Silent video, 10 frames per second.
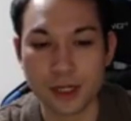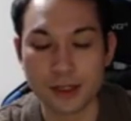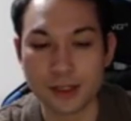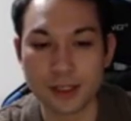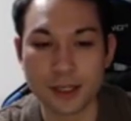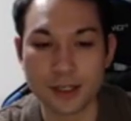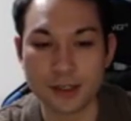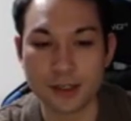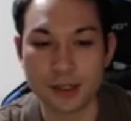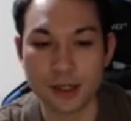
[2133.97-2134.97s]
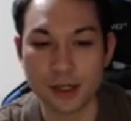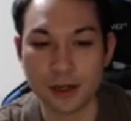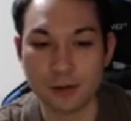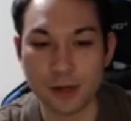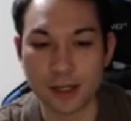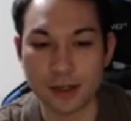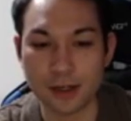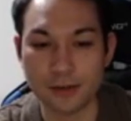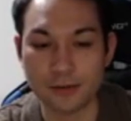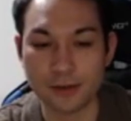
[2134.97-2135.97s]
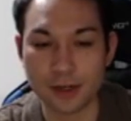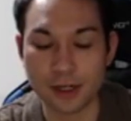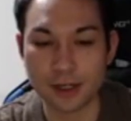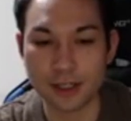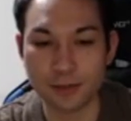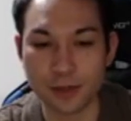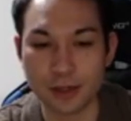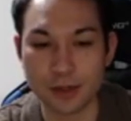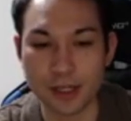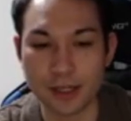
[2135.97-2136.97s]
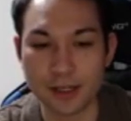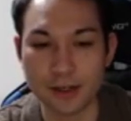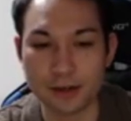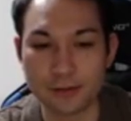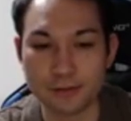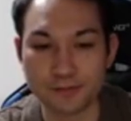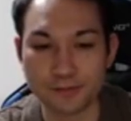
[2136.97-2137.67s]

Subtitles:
In this case, white could have simply played here.